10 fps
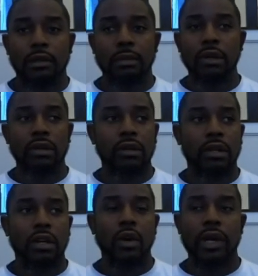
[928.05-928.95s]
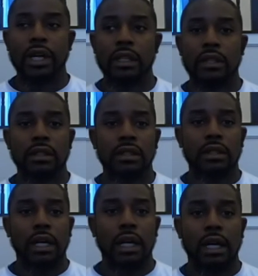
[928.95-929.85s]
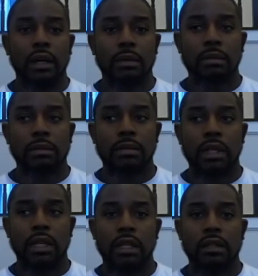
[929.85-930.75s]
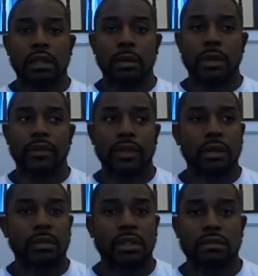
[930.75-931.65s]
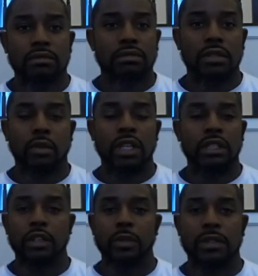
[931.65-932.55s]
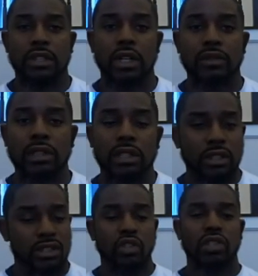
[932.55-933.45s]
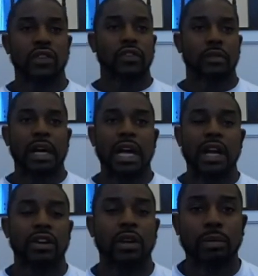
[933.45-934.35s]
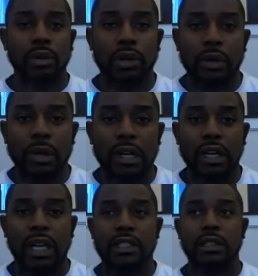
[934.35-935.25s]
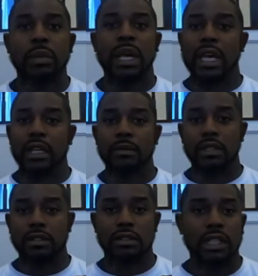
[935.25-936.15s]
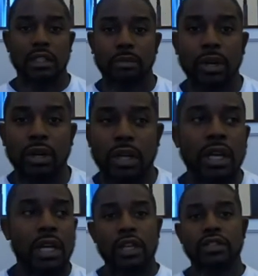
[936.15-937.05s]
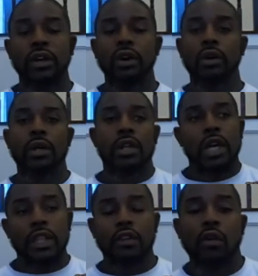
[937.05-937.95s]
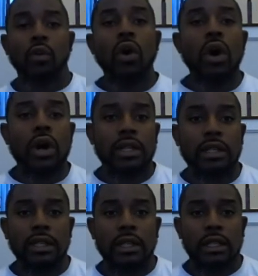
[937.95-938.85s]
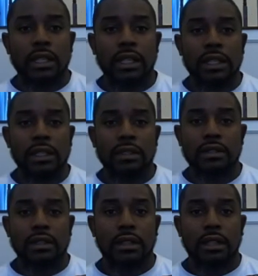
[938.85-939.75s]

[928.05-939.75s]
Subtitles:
boater or a co-angler, and I'm giving them a 20-30% off deal. It's no different from hiring an employee without actually paying them. They're just getting a perk. So the reward is